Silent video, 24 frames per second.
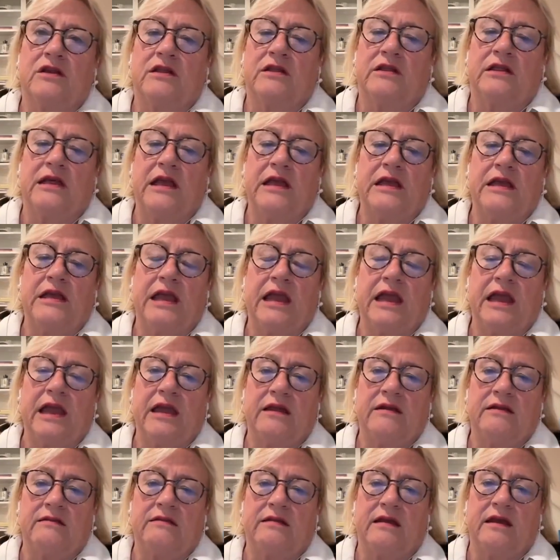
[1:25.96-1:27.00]
they
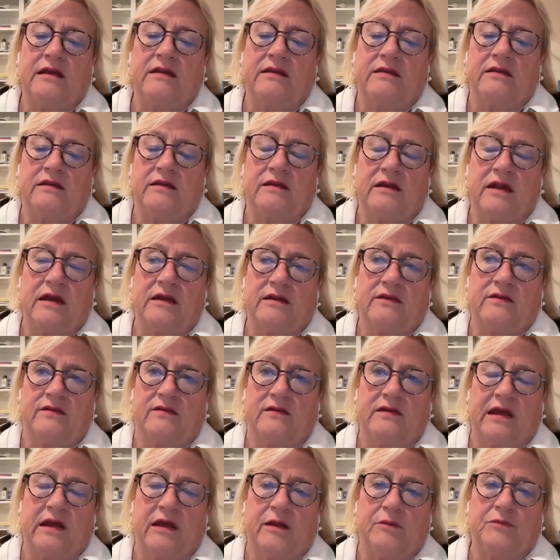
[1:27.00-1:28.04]
can't take the next
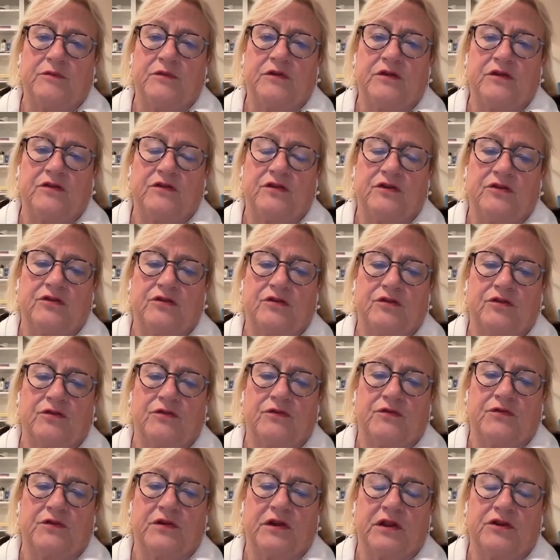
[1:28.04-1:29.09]
step to digital
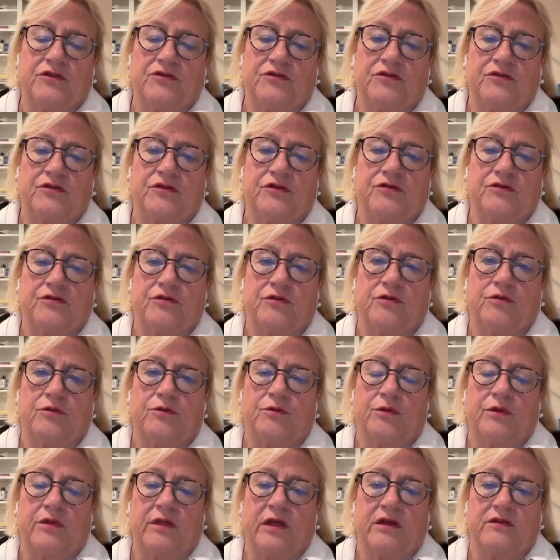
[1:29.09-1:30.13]
financial control
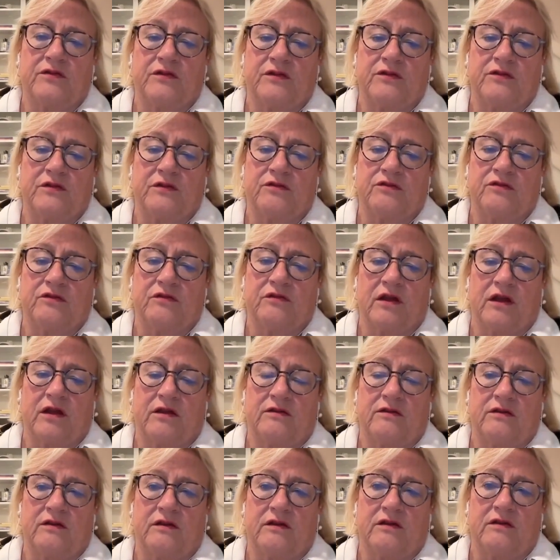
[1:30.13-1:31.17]
without the digital I
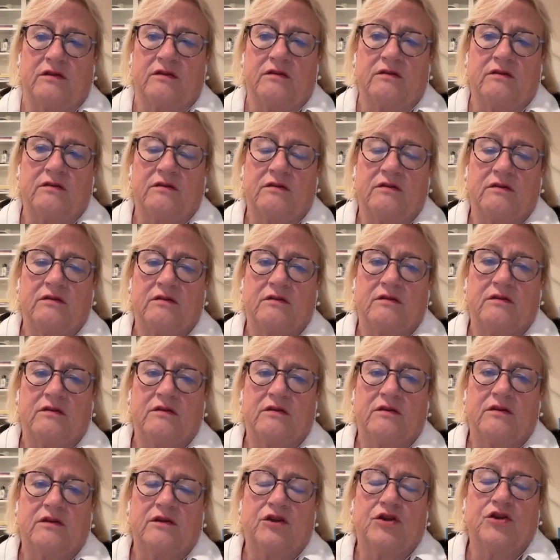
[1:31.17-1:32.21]
D,
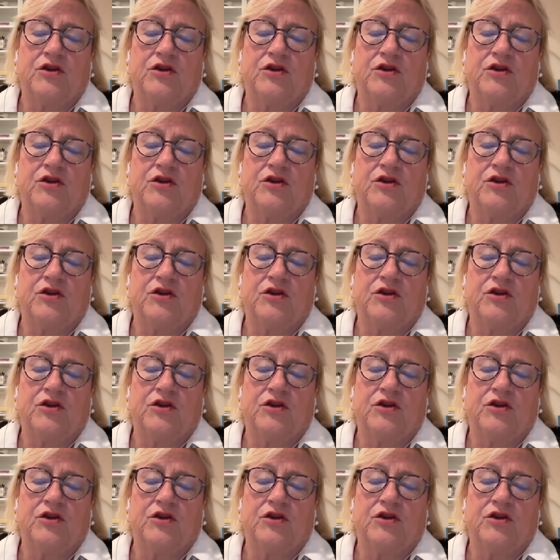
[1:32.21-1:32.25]
right? You